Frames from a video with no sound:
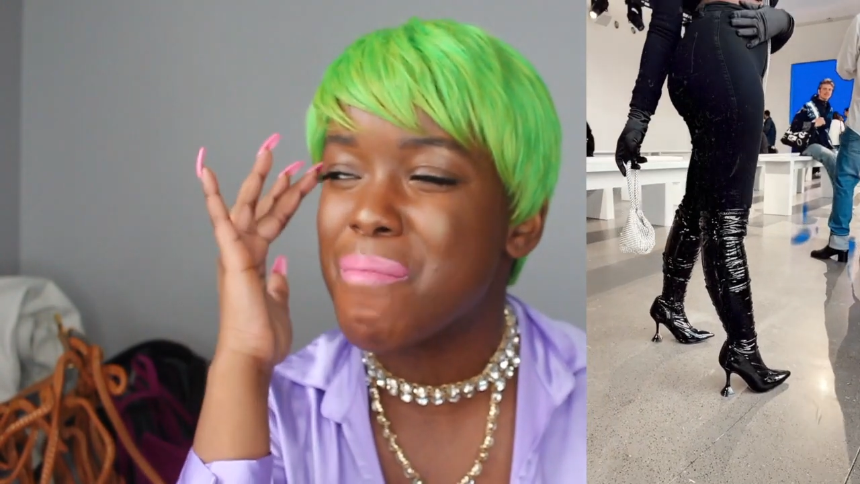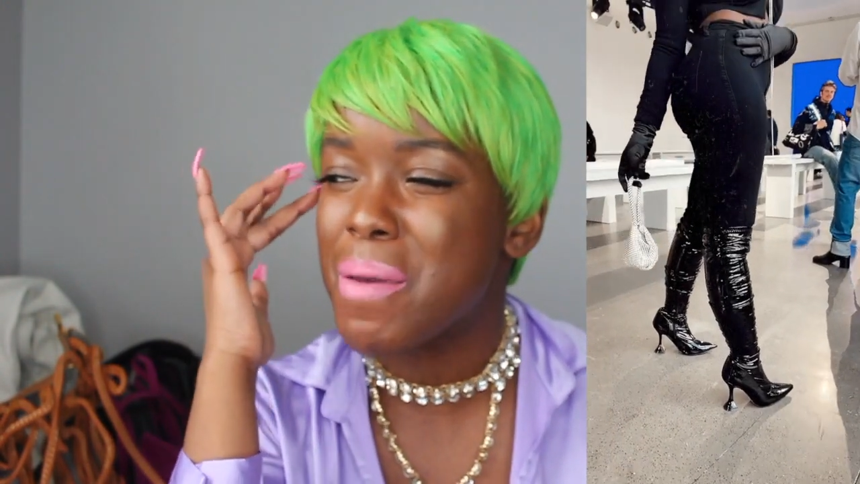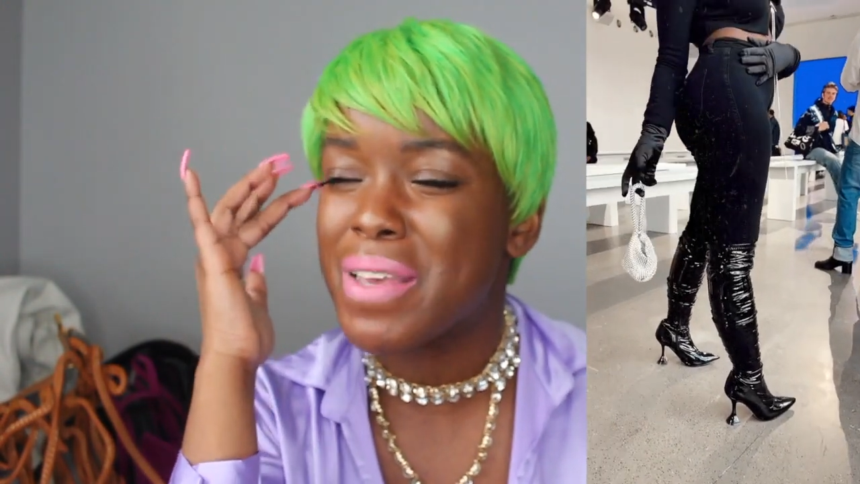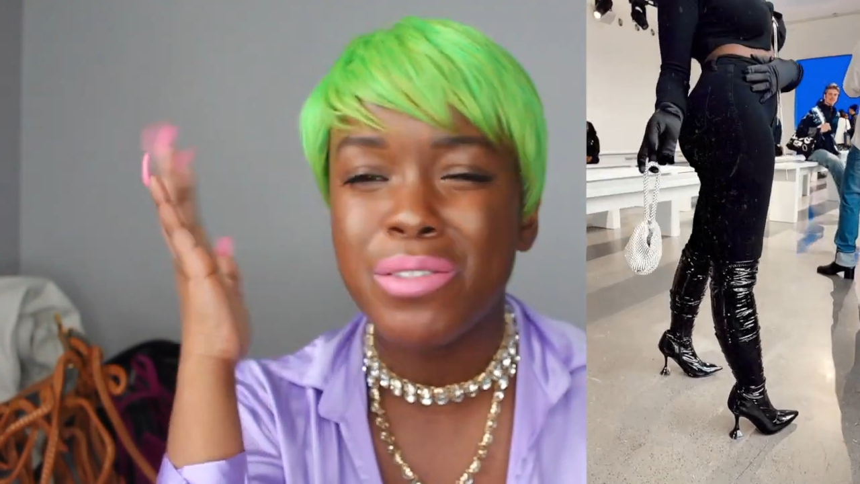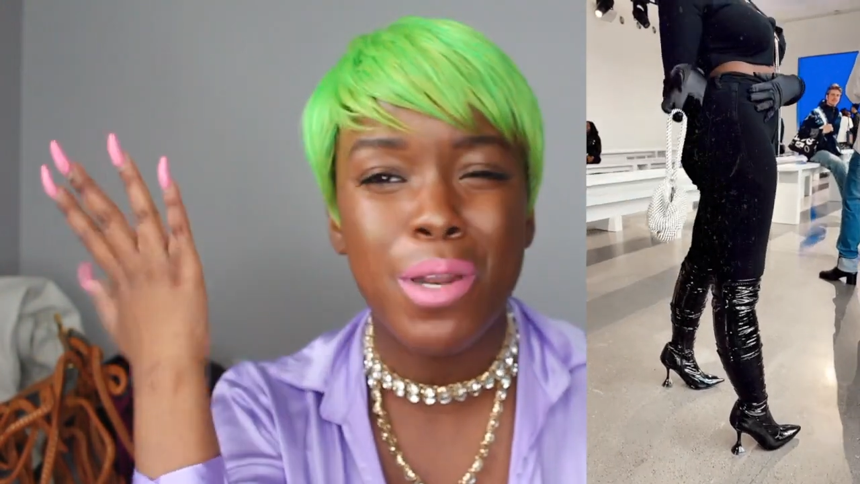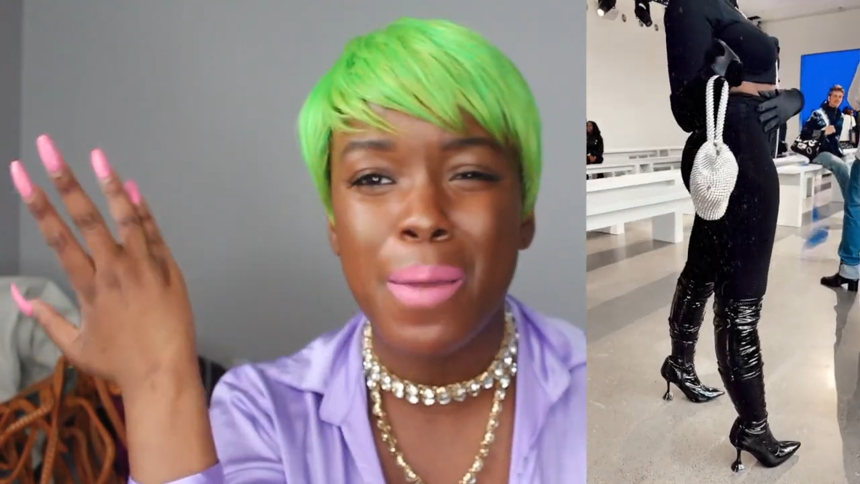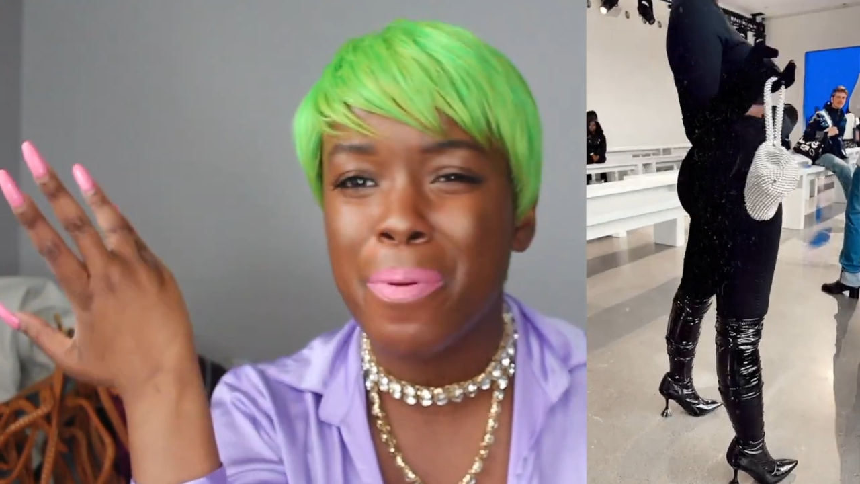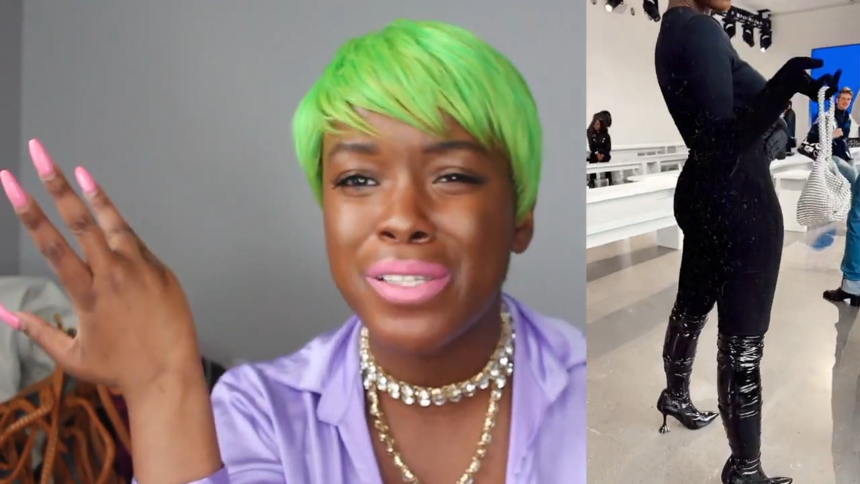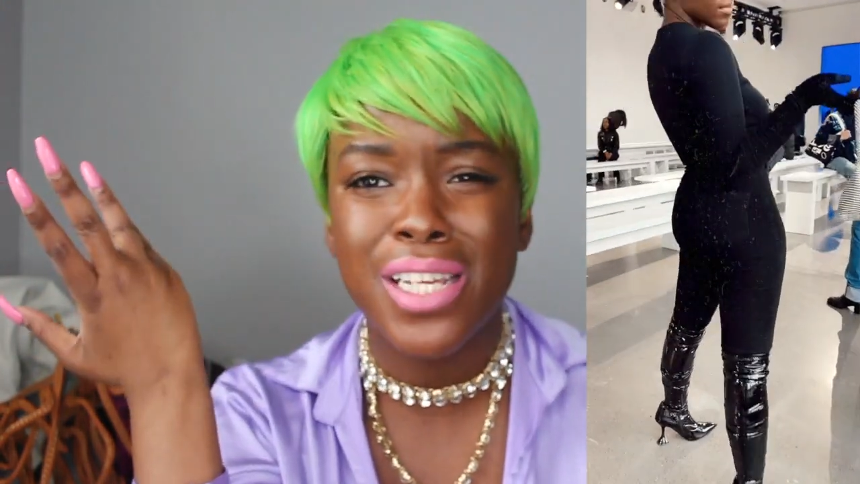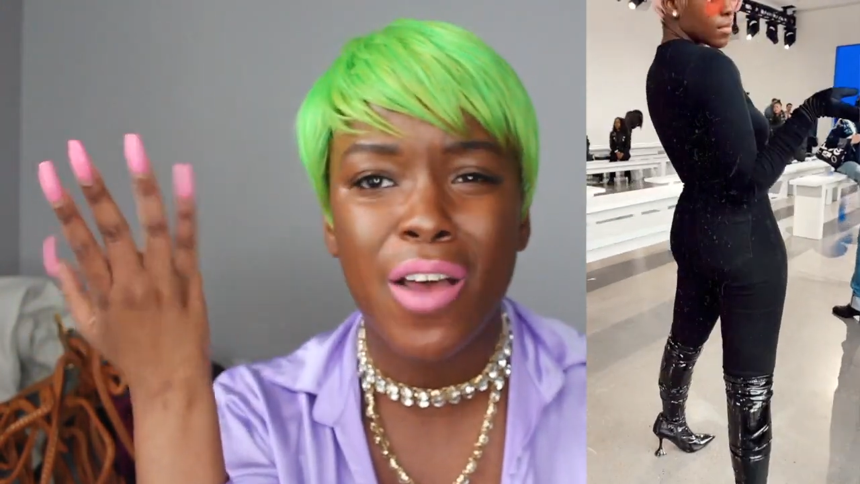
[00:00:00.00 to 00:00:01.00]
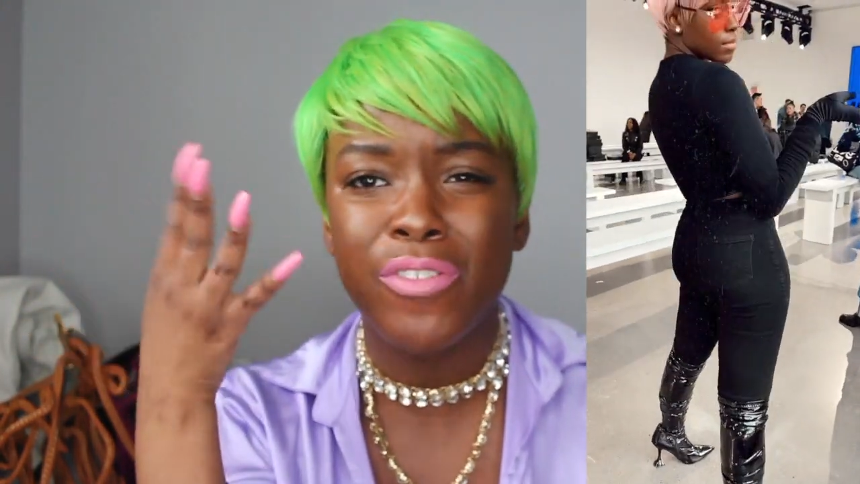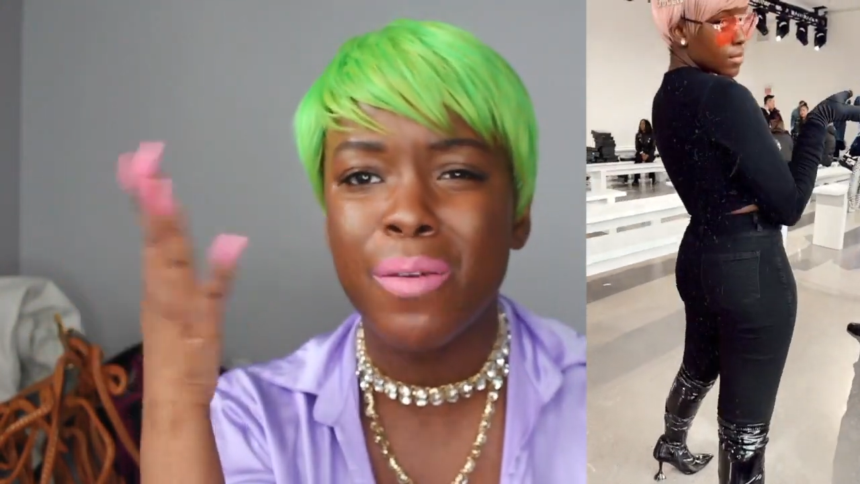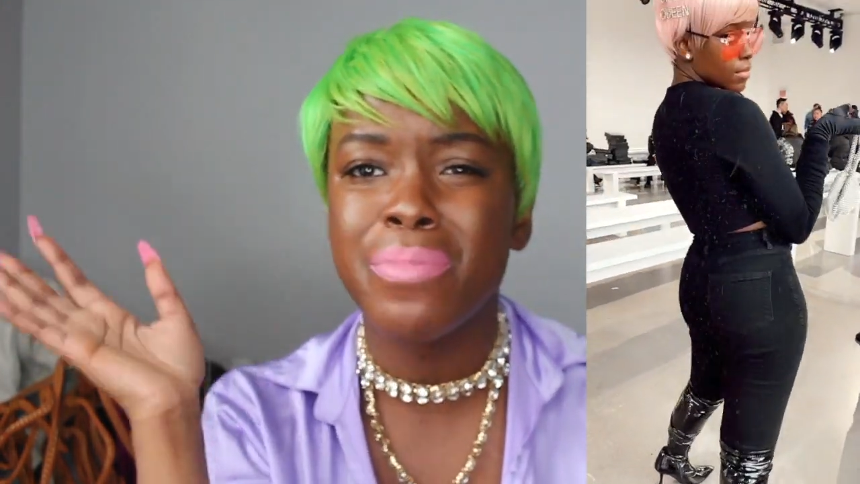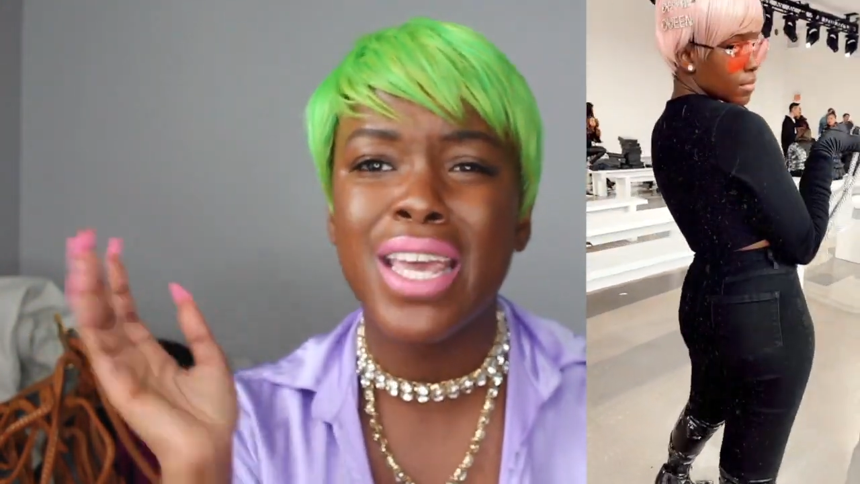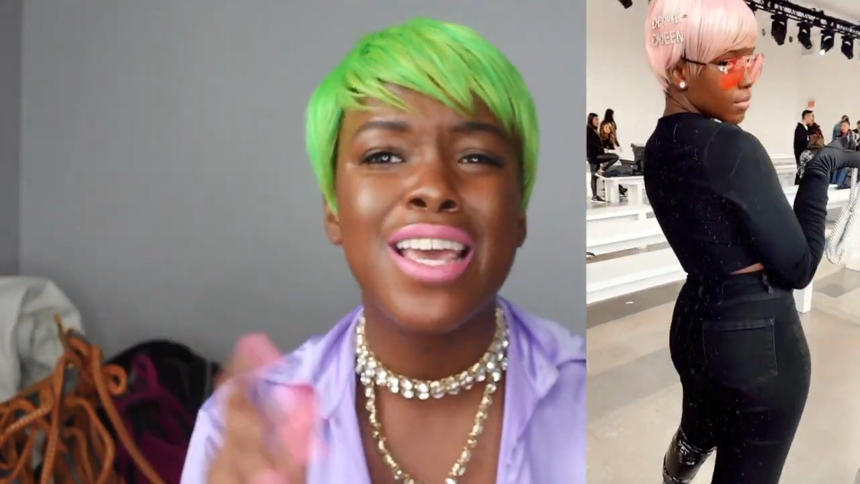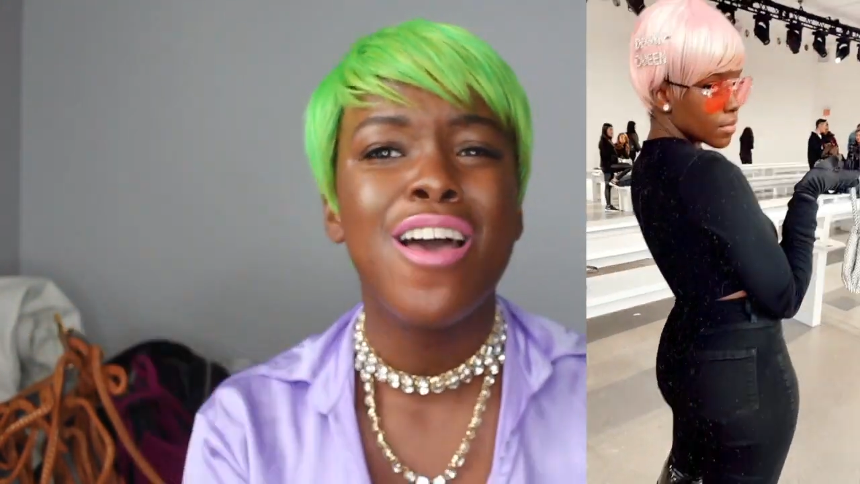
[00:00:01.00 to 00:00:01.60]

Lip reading: maybe 20% off or something.